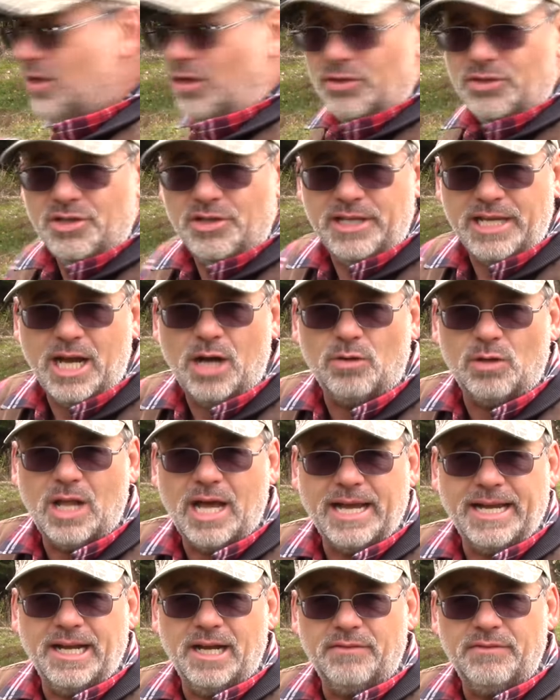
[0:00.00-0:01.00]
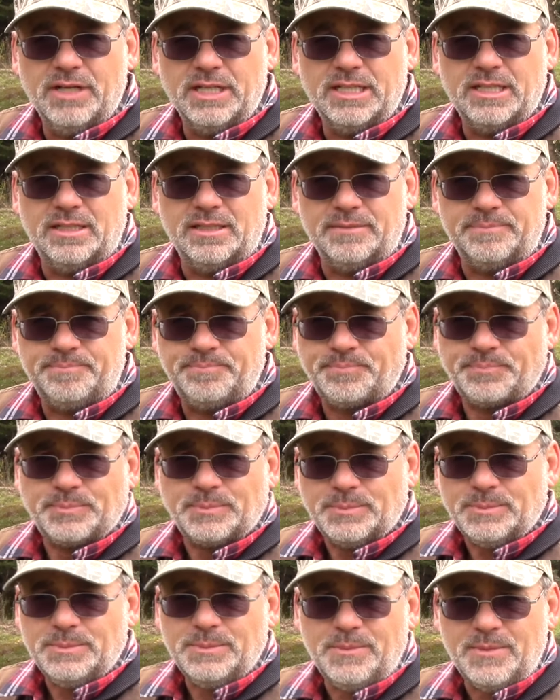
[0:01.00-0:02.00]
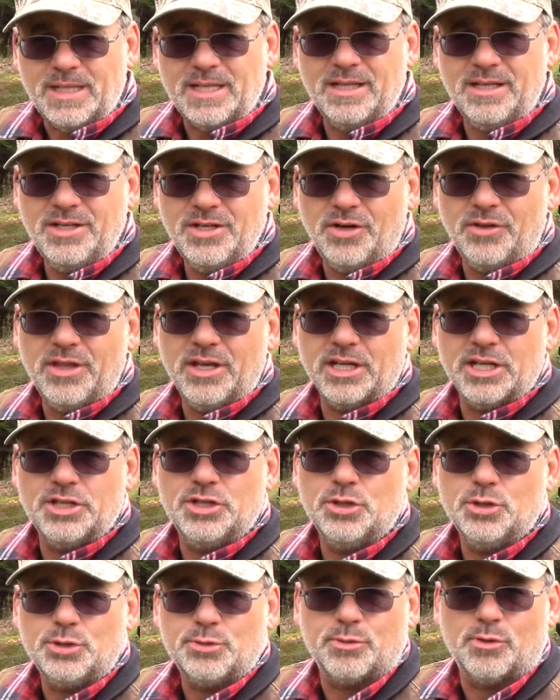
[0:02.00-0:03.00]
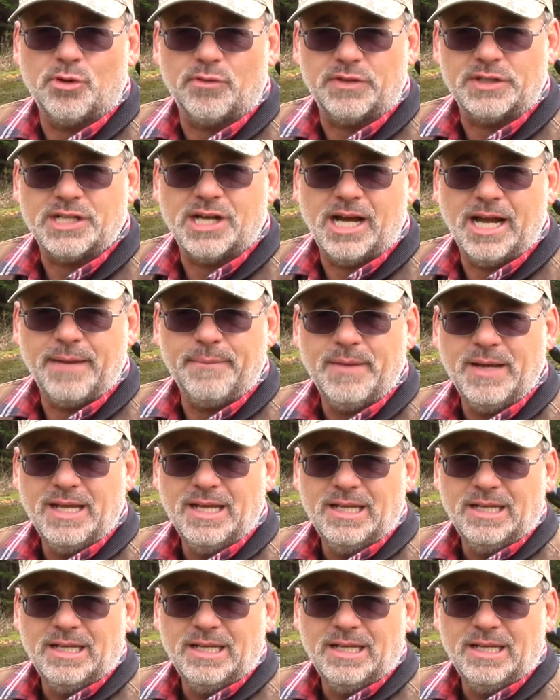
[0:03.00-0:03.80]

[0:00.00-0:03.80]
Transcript: know, to the outline of it. And, you know, they'll get used to it over time.